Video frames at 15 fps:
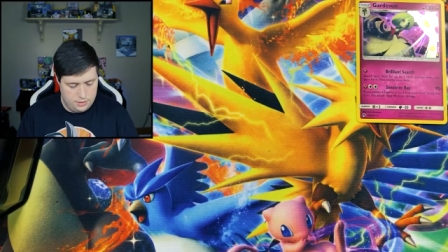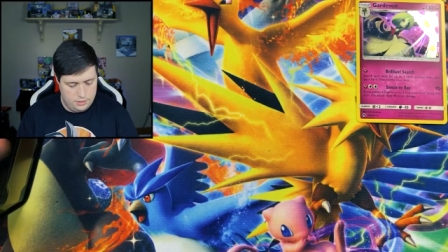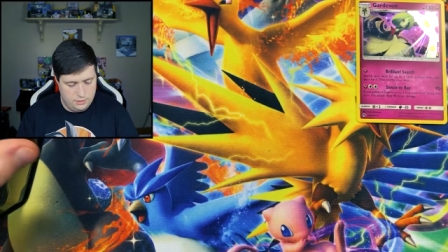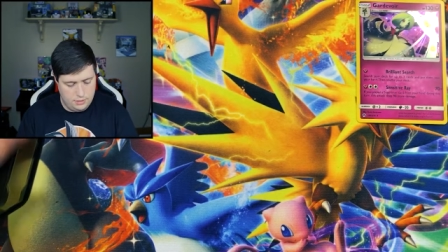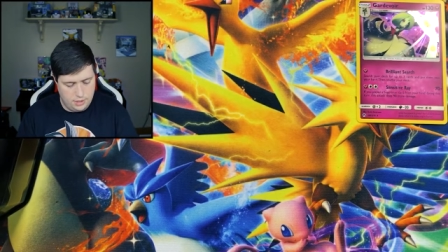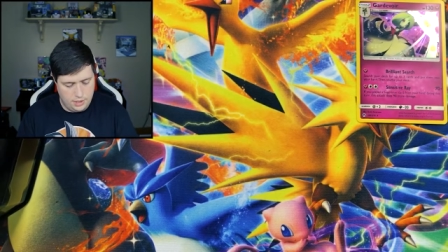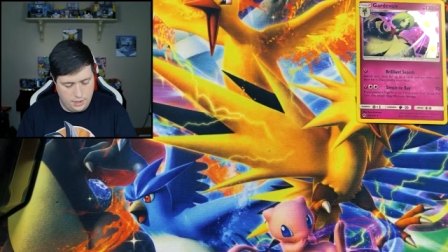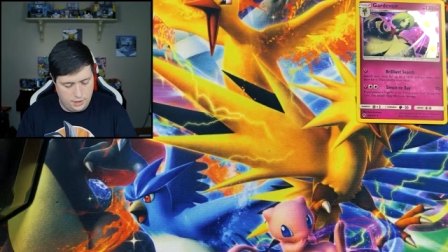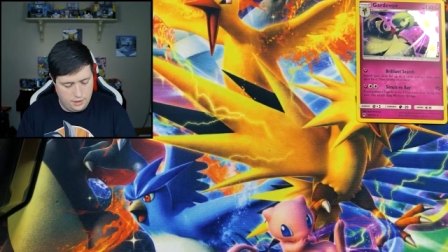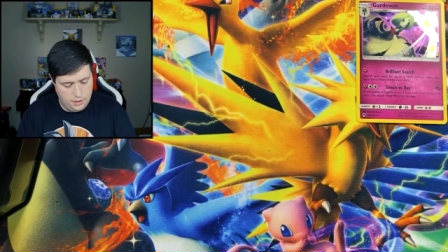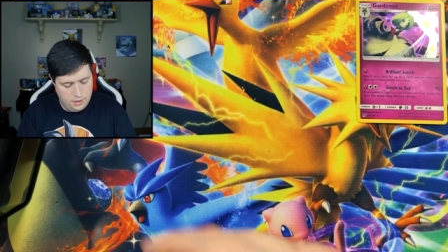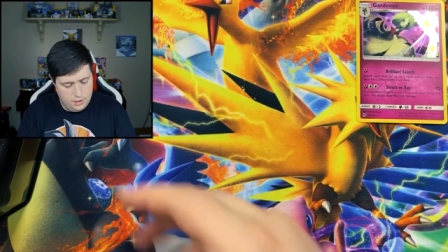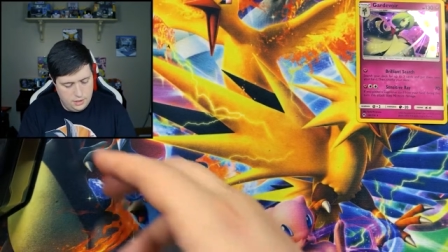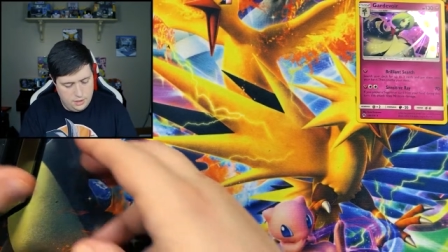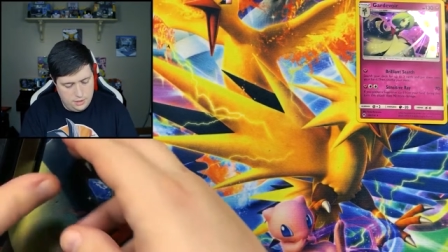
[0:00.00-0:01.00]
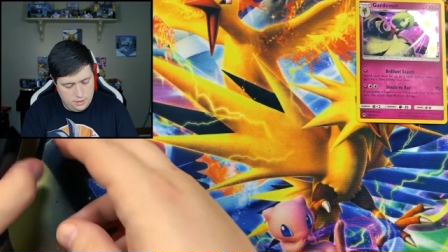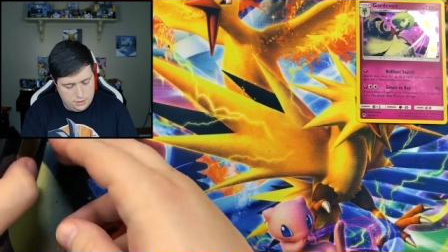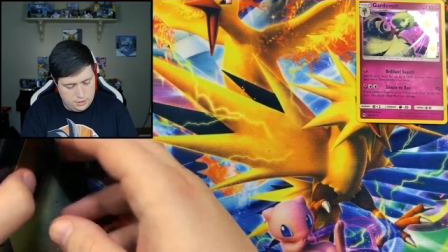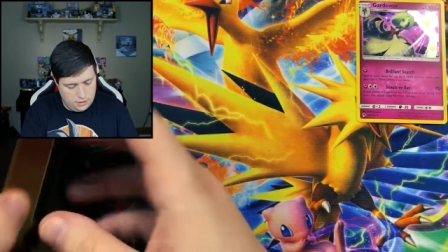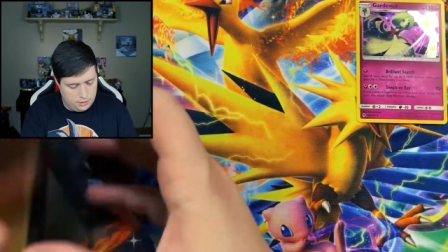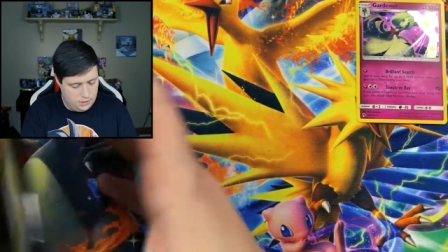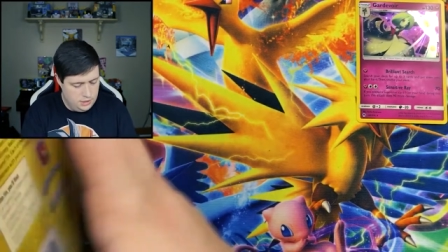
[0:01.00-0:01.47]
Okay,
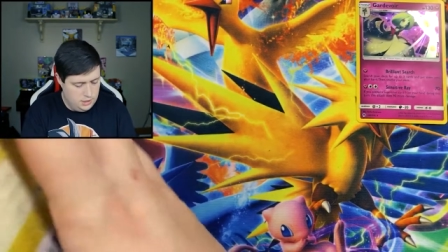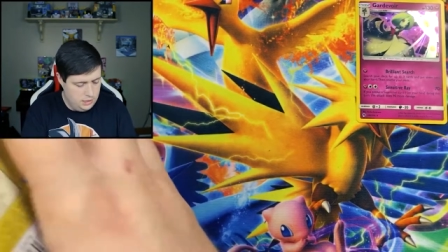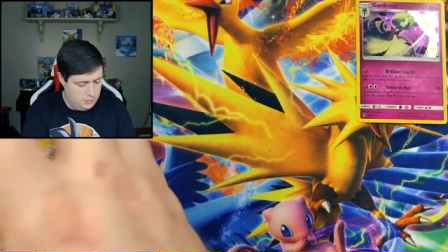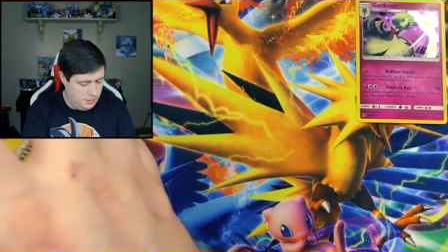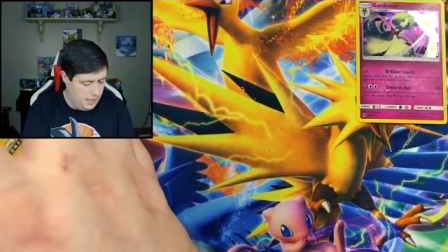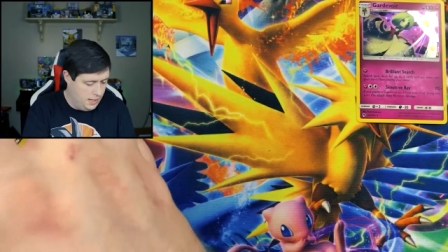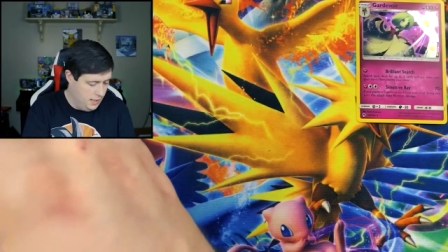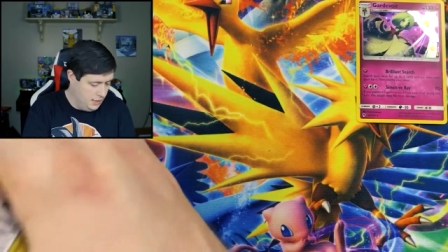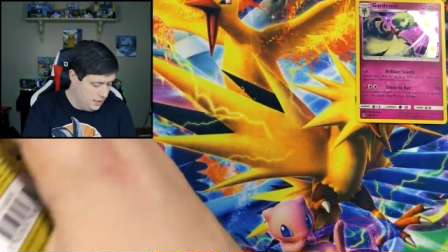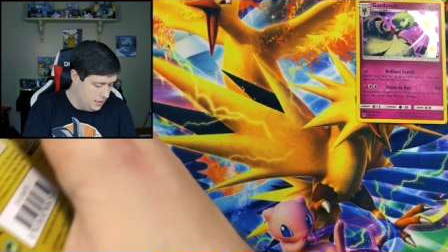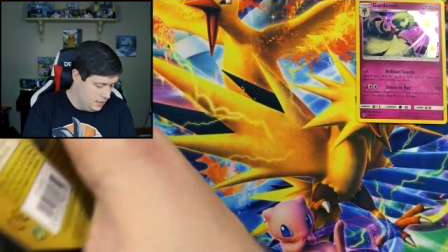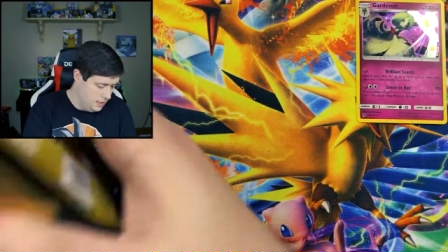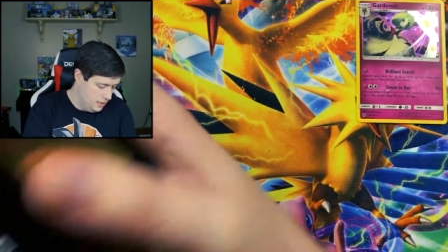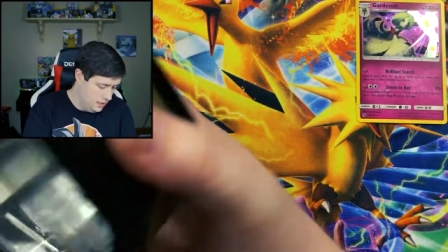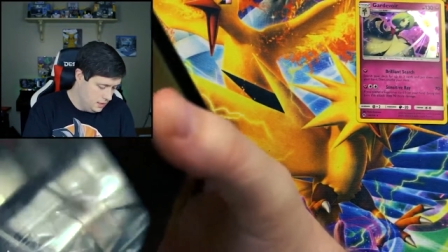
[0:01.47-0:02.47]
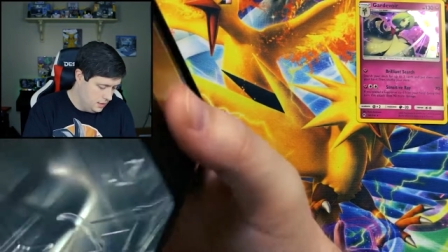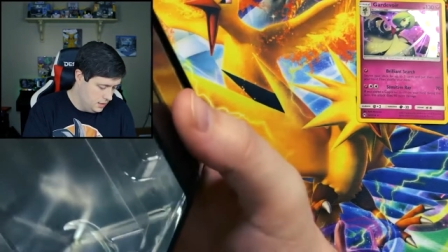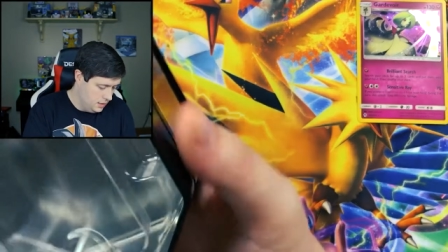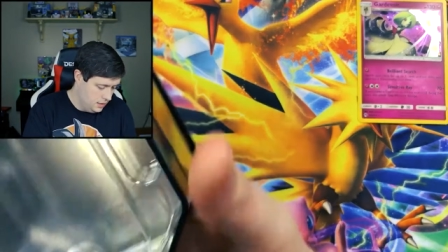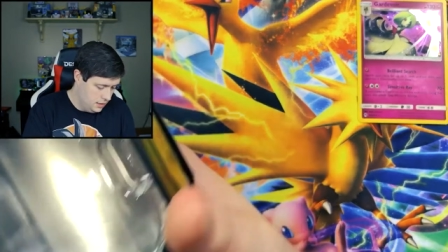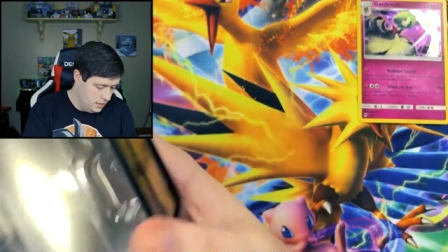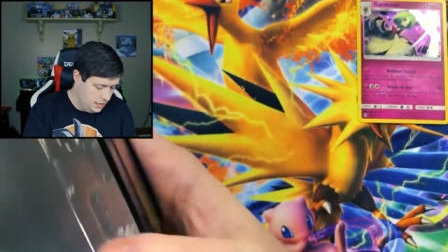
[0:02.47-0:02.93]
so in this pack,
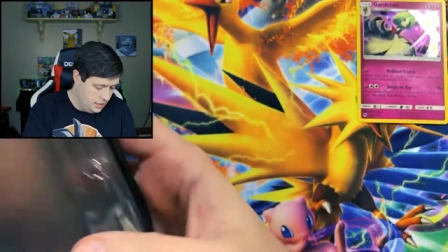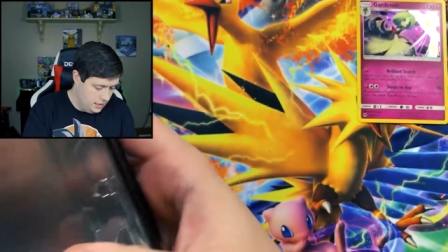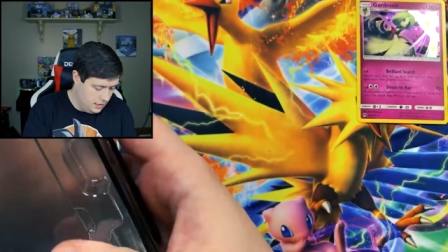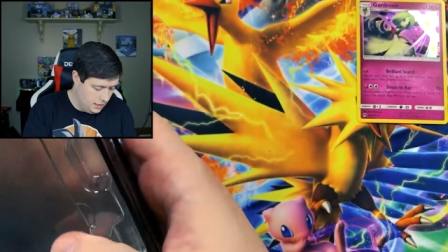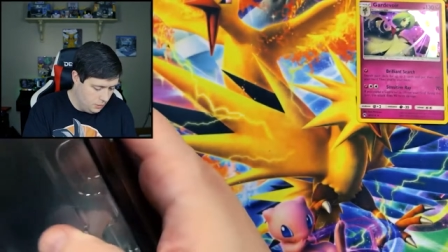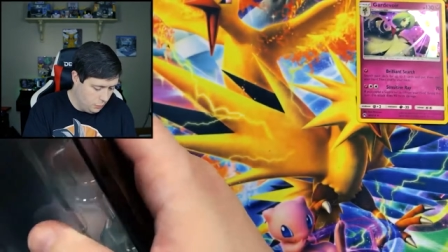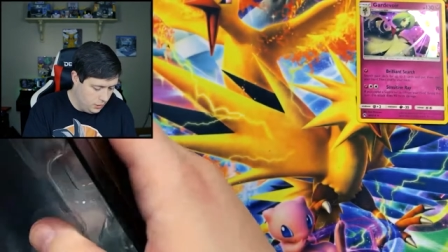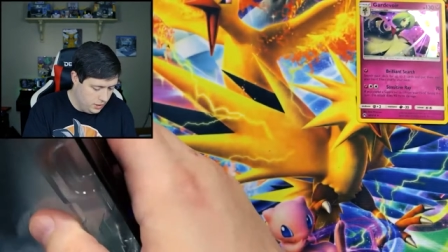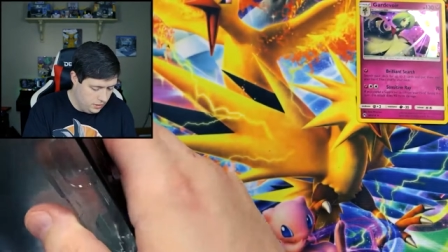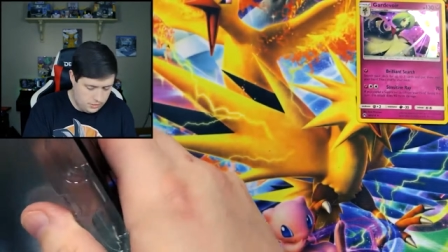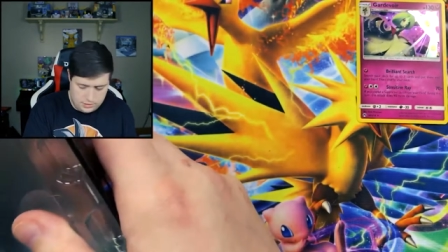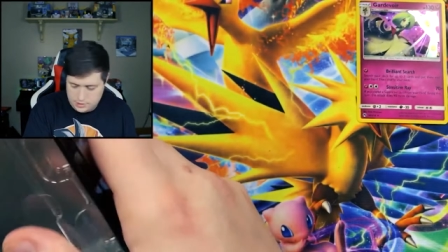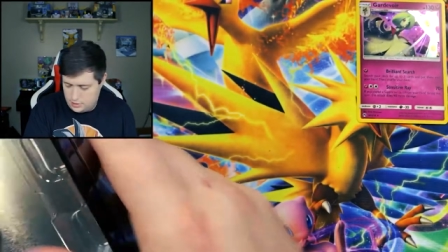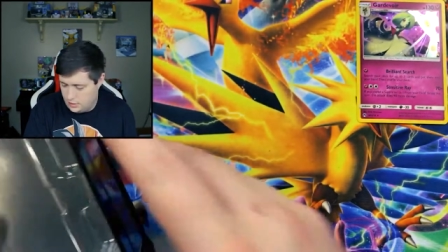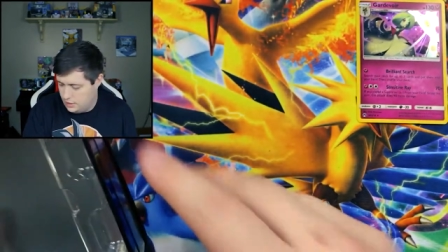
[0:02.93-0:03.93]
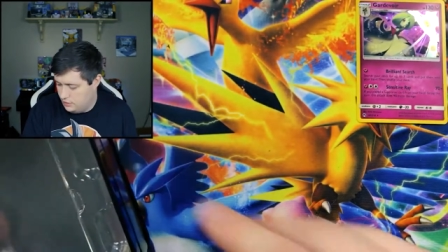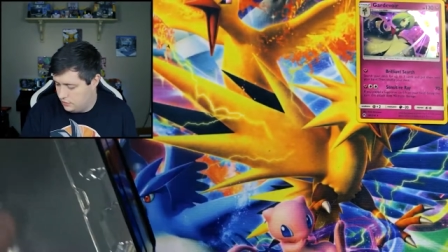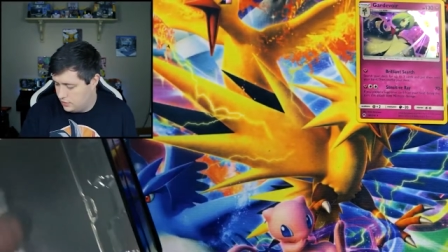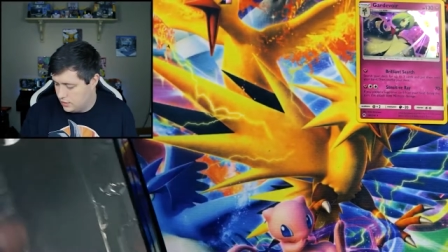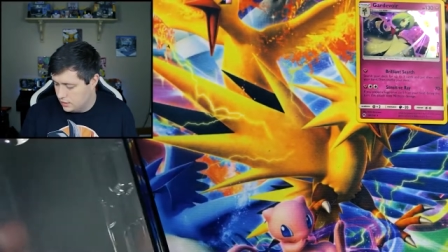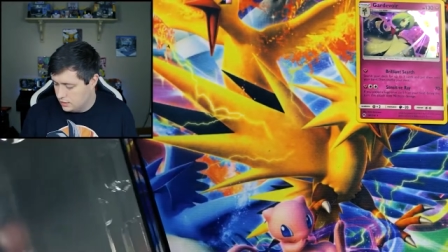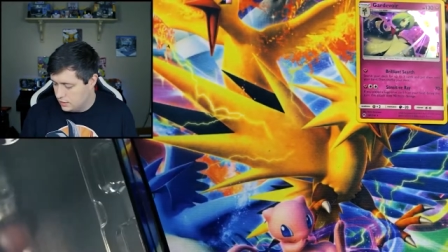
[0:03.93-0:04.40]
they did that weird sleeve
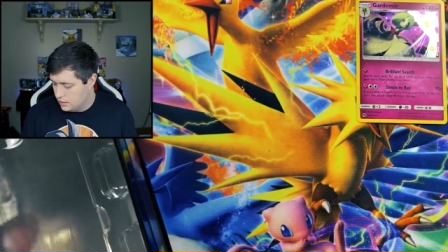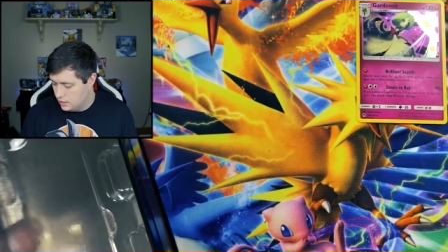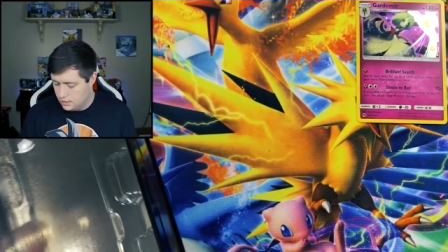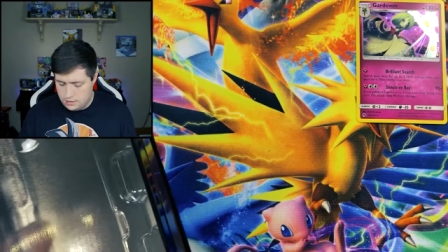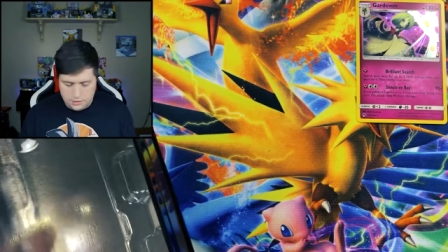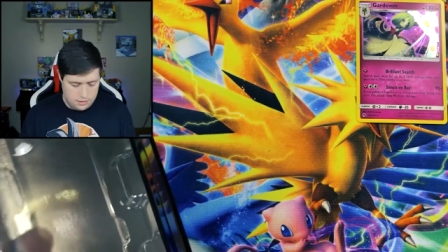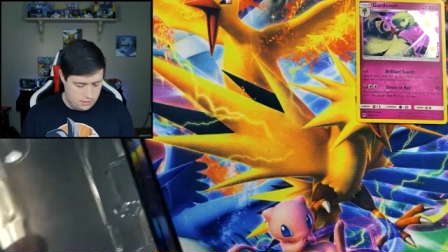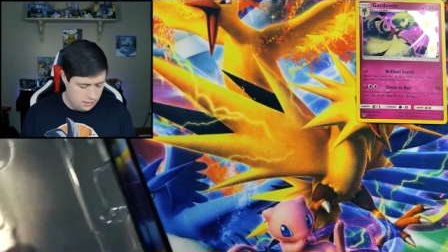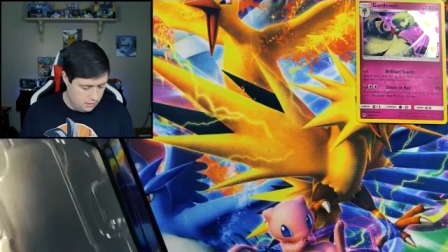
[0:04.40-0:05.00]
thing again,